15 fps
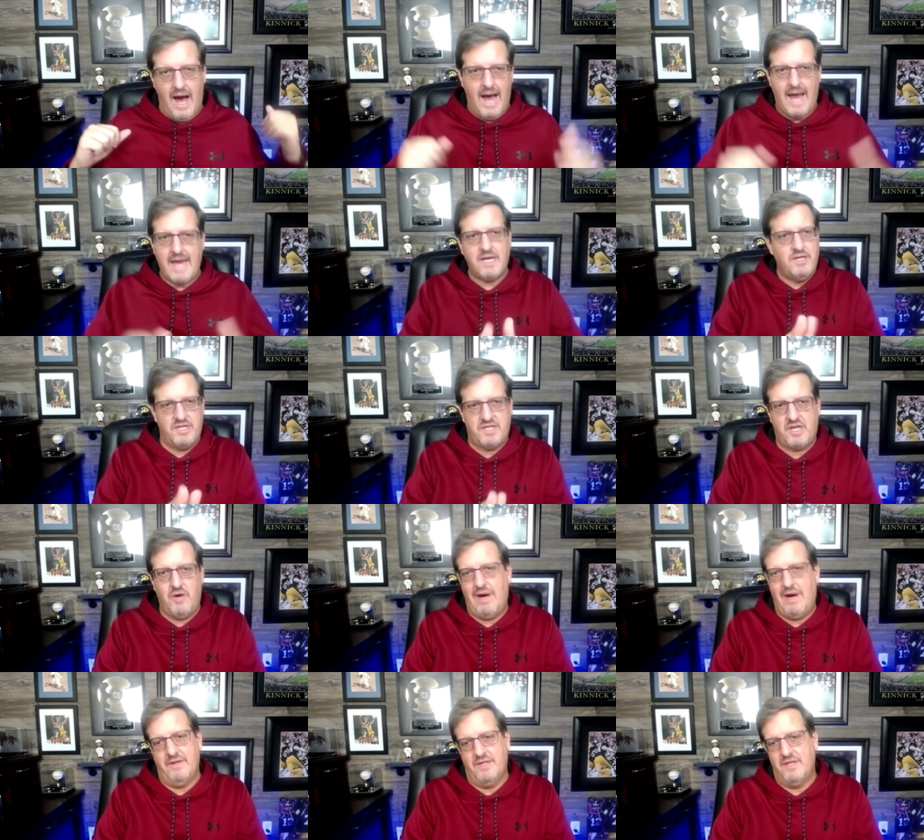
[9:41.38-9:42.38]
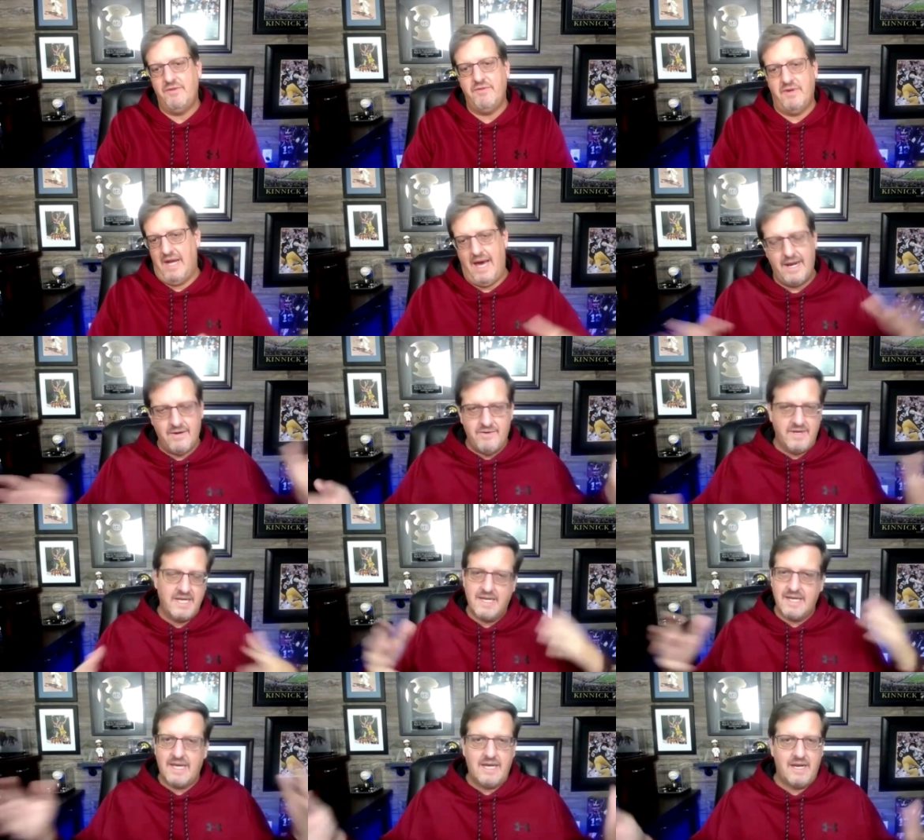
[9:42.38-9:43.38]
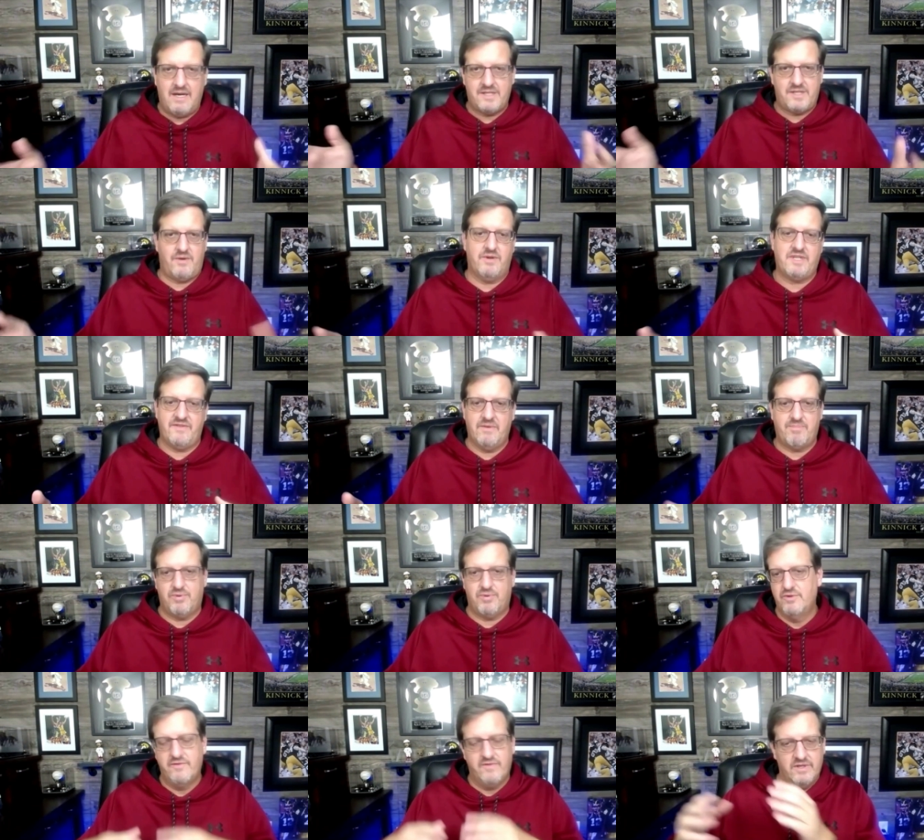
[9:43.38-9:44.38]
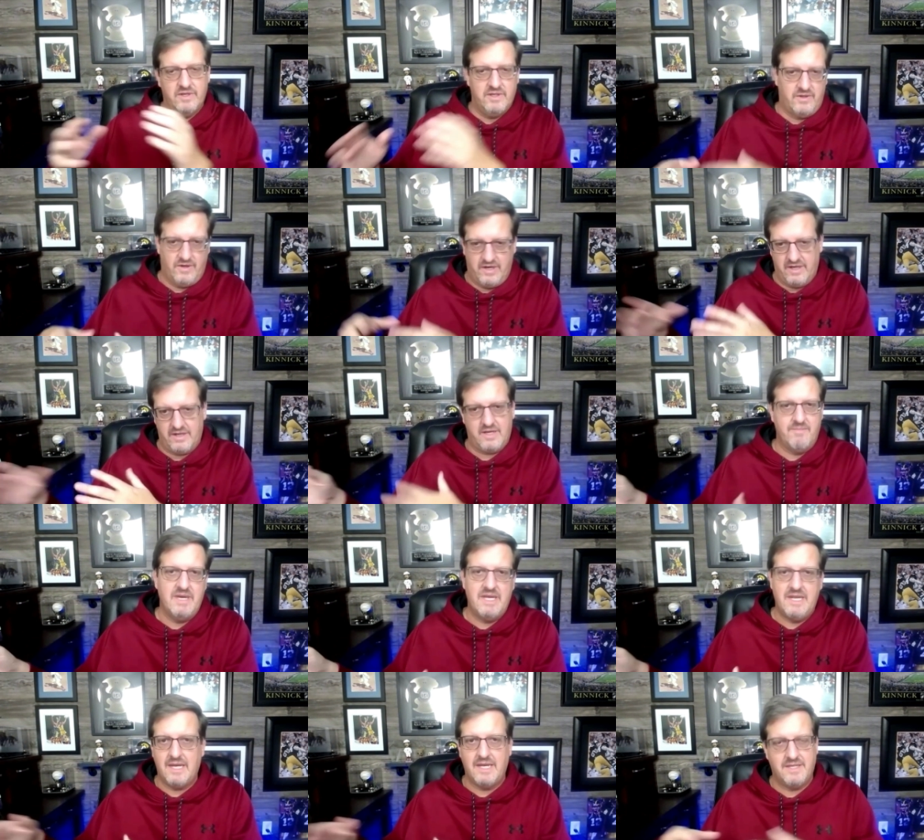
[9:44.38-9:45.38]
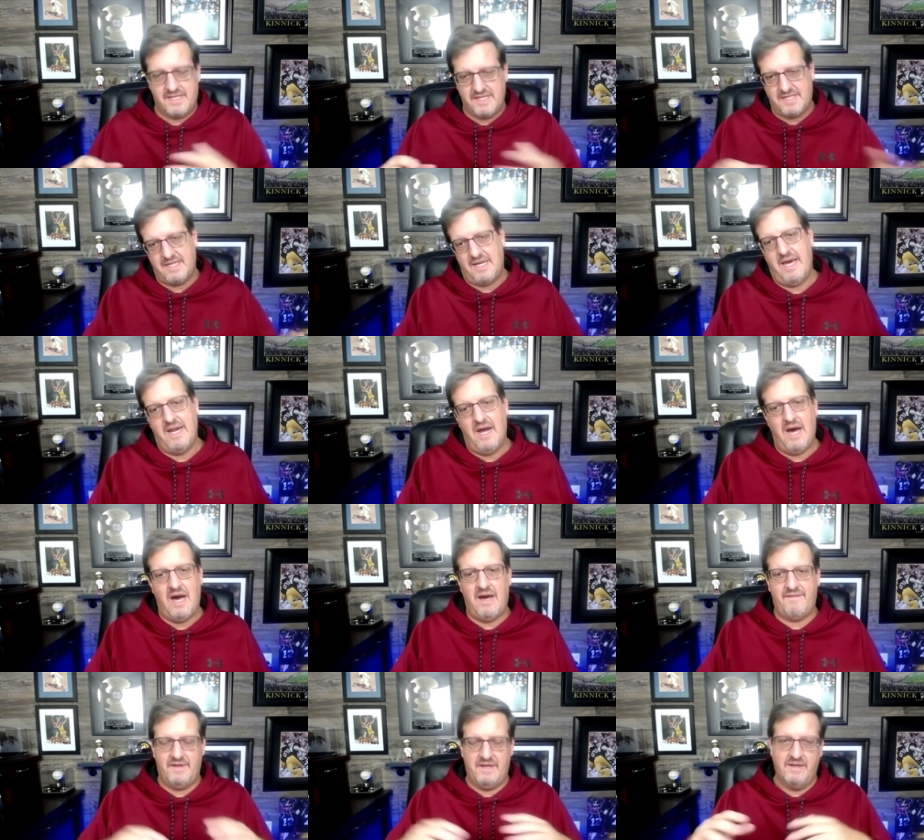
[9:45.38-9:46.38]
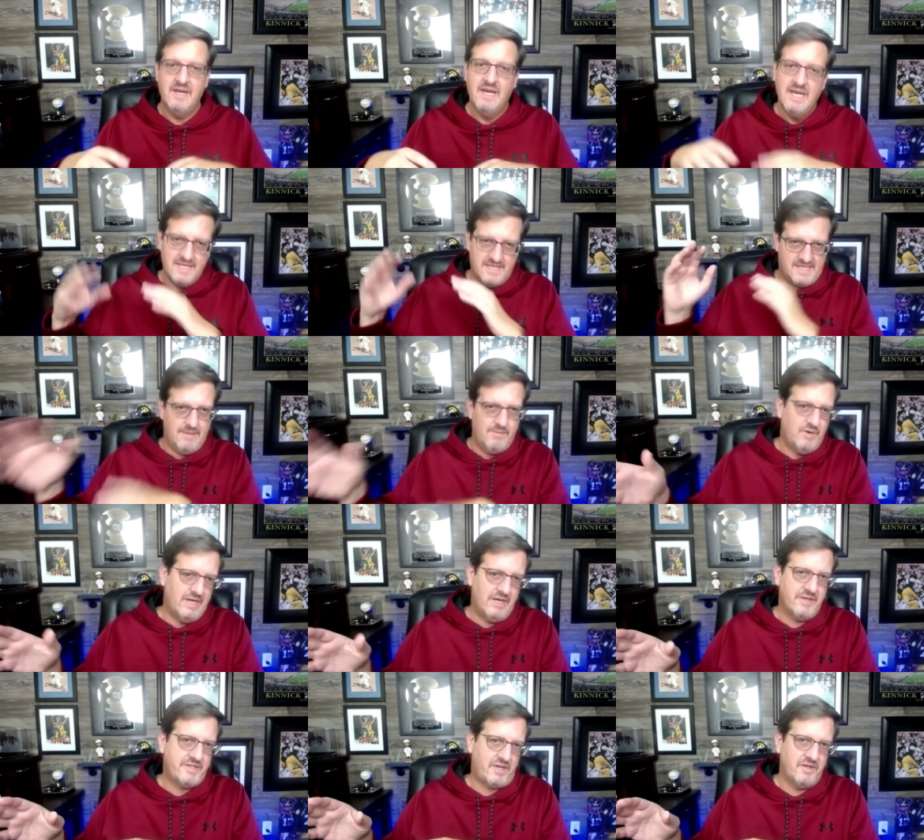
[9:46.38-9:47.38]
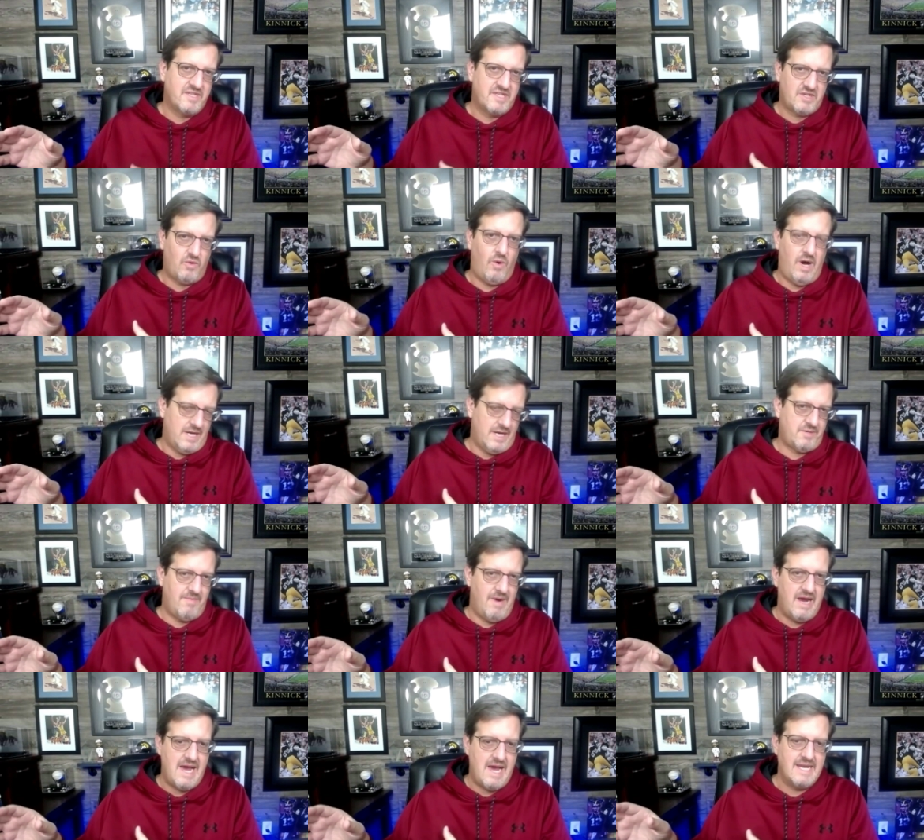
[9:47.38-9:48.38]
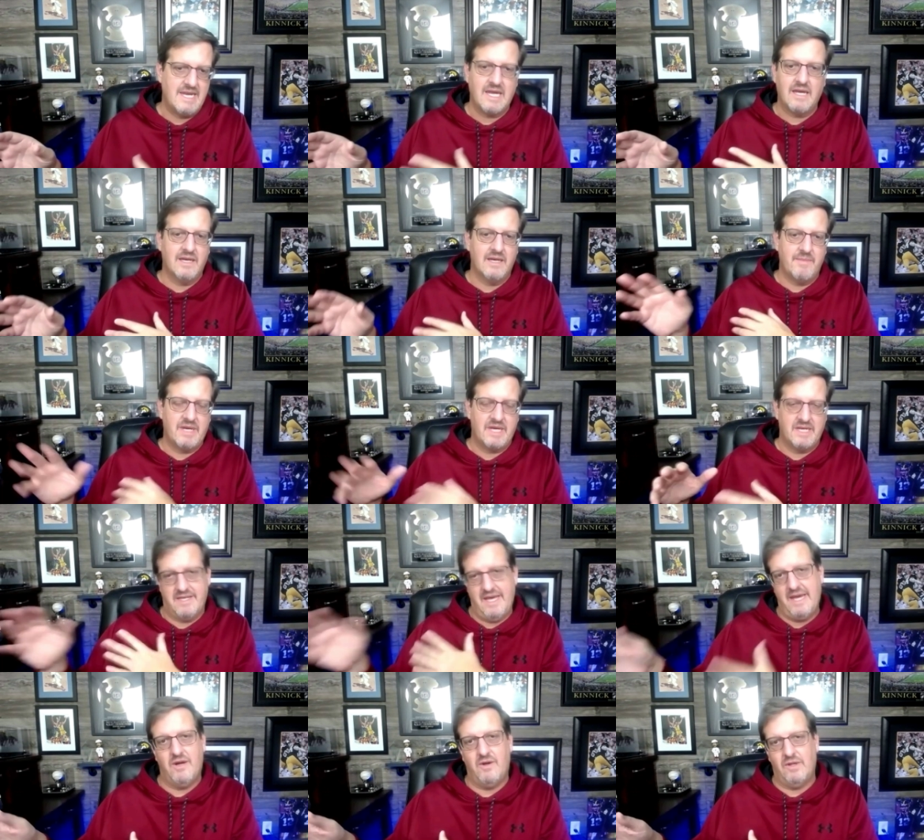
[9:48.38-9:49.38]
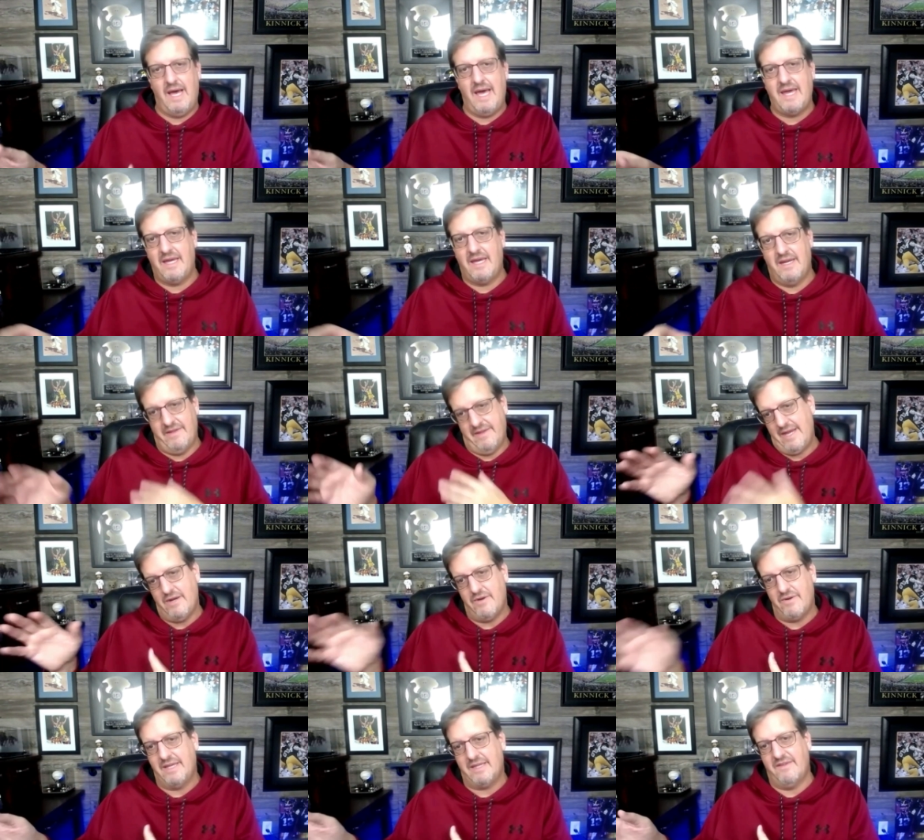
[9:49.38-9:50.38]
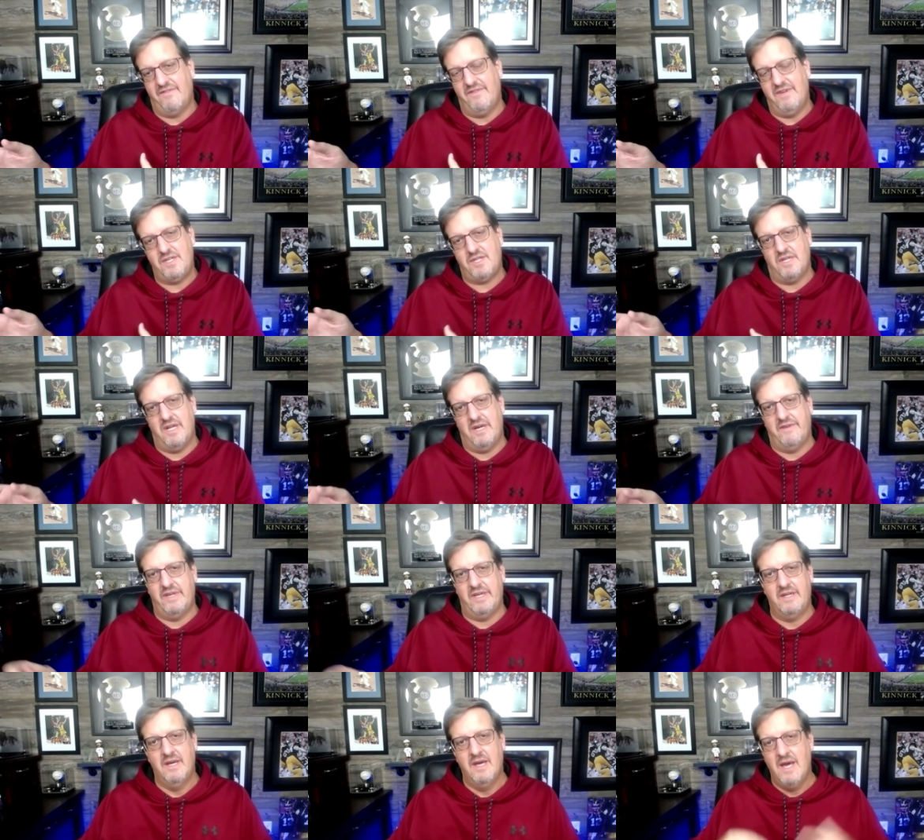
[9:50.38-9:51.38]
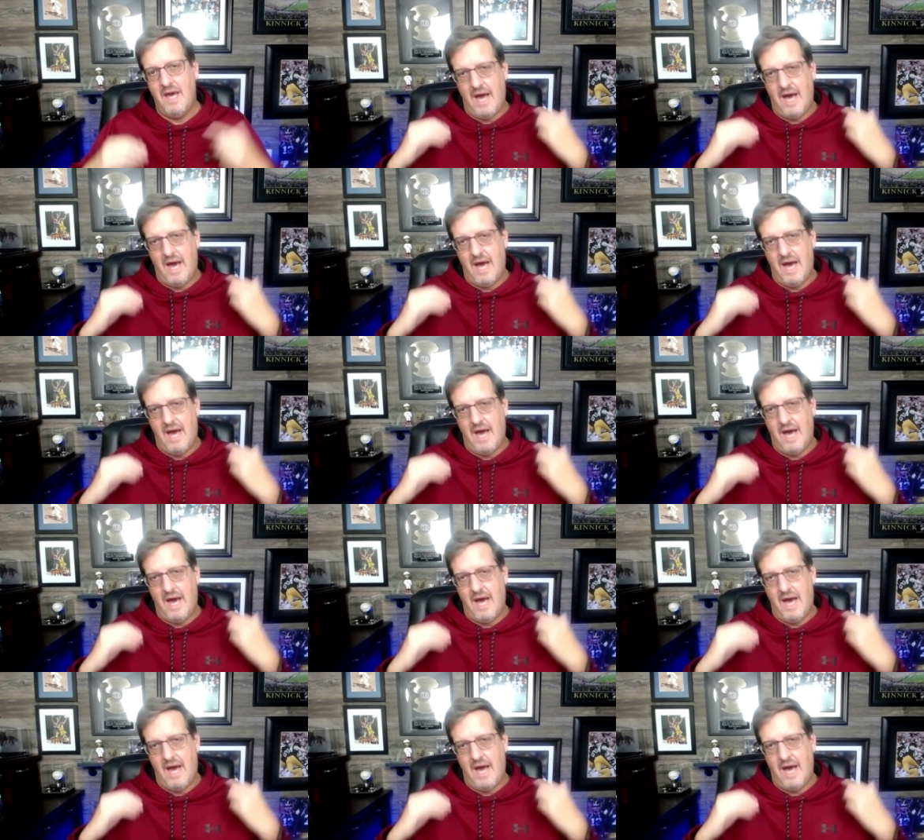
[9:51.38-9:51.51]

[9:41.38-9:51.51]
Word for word: I can just go out and do it. I don't need to get all sorts of approval or committees to sign off, and someone else could squash my idea because they don't like it and they don't get the vision of it.